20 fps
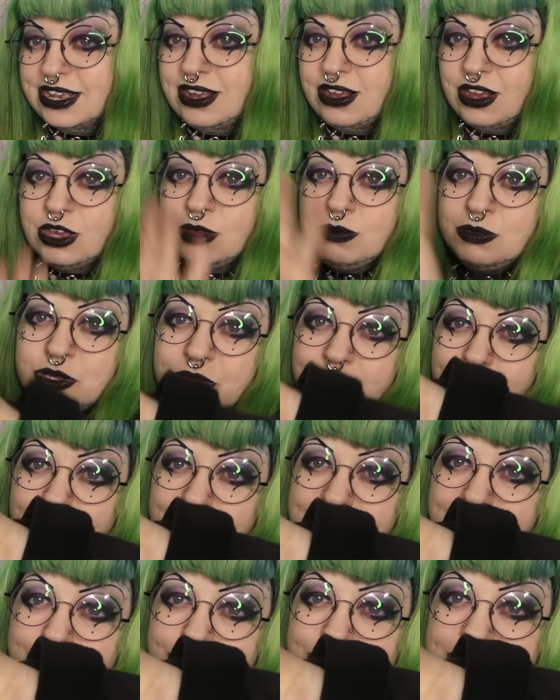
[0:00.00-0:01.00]
I hope you've
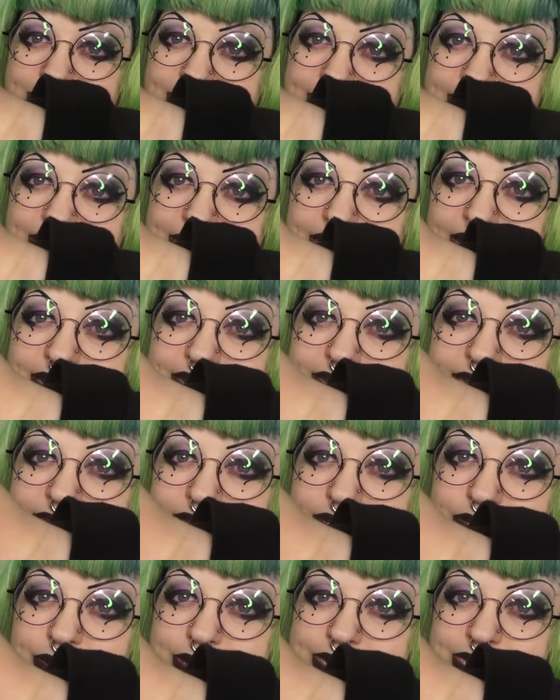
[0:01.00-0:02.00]
been able to see that because it
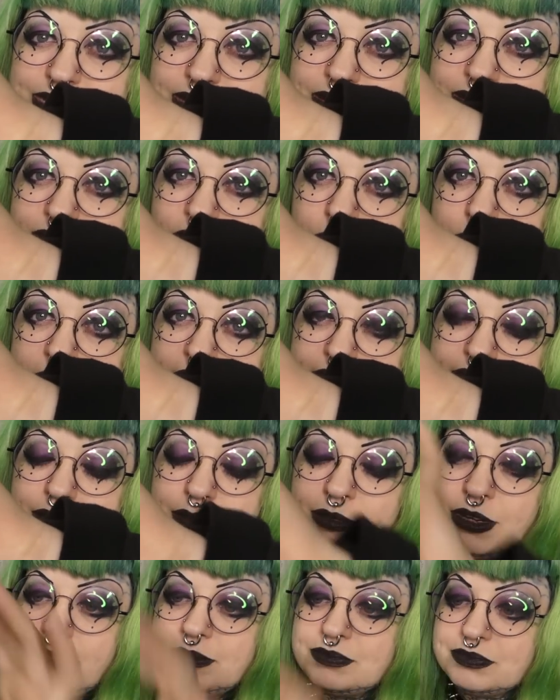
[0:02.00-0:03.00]
looks quite dark on my
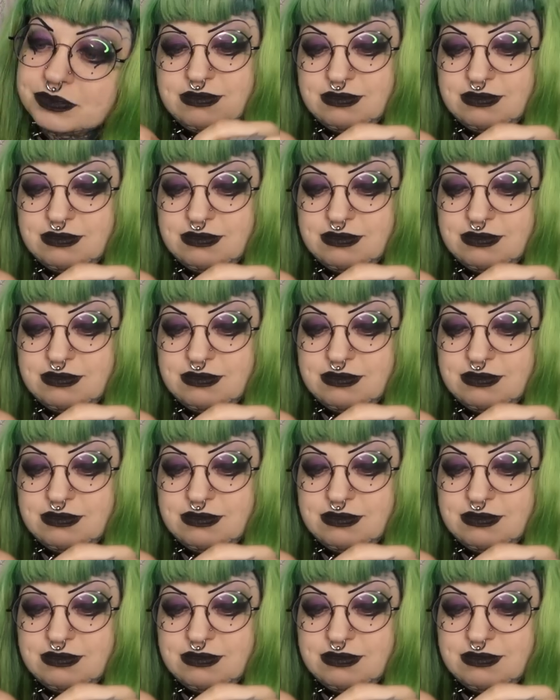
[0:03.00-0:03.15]
camera.